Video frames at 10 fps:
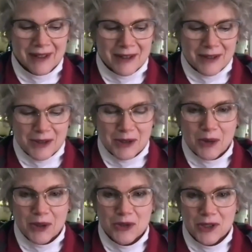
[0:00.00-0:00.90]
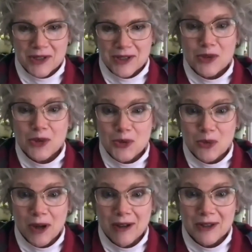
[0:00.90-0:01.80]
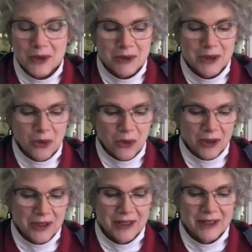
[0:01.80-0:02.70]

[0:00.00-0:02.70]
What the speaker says: So I trust this goes well as we record.